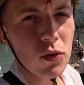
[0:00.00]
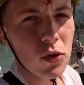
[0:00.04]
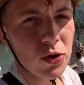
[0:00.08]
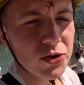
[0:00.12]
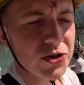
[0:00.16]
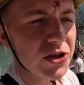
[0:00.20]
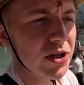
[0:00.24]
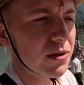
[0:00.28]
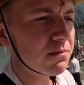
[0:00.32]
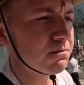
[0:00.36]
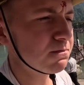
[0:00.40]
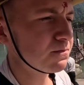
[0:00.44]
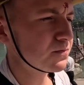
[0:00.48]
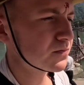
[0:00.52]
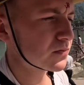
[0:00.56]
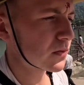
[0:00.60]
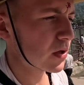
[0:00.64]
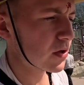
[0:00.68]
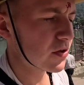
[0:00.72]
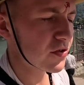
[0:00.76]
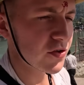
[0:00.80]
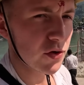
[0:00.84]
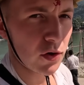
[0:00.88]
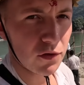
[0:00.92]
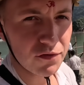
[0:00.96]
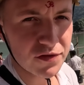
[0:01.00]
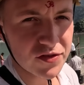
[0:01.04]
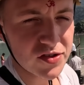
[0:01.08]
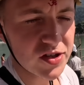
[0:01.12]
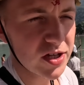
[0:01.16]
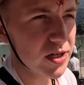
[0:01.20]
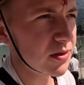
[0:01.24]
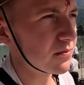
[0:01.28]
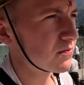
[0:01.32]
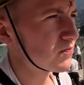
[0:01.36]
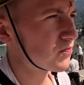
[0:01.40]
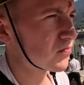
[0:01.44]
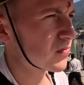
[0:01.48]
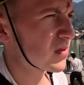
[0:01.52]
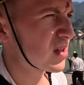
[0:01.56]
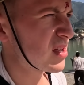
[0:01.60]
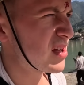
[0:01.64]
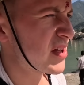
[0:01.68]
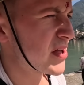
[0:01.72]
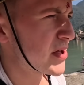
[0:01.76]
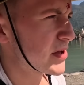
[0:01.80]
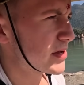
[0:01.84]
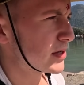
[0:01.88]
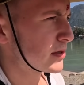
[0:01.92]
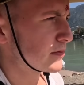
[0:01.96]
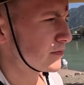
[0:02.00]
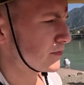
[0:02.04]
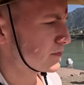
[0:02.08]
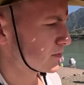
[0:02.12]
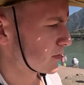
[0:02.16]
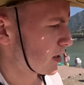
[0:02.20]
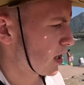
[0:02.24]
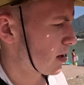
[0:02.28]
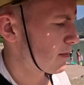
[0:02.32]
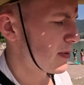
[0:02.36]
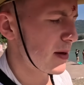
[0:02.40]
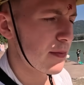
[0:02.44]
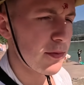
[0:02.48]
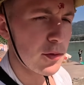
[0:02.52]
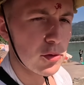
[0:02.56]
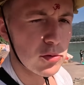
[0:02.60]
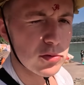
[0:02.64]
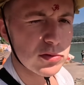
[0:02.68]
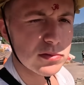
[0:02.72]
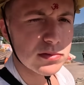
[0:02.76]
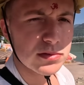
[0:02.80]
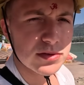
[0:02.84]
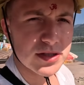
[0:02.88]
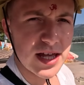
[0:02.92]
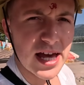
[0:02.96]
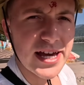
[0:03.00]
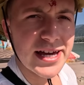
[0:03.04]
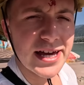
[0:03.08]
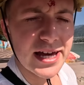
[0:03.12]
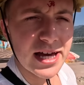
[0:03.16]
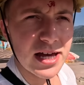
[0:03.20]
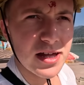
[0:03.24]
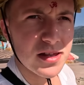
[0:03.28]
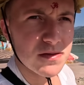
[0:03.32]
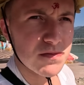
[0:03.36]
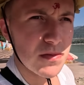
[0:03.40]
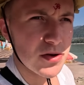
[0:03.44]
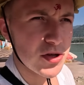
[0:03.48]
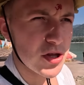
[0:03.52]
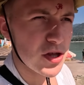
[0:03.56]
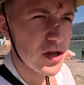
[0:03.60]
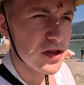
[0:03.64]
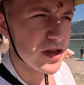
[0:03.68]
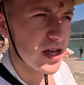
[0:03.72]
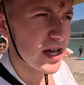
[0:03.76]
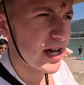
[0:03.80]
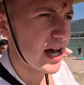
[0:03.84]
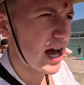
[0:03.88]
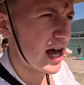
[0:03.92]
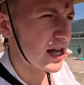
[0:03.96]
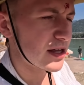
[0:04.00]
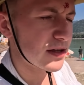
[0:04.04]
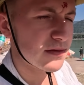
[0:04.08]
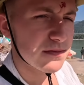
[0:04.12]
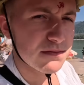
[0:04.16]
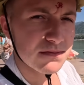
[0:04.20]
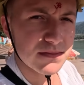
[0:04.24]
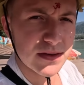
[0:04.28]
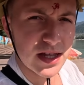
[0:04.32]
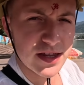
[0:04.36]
water. So obviously, people take it as much as they can.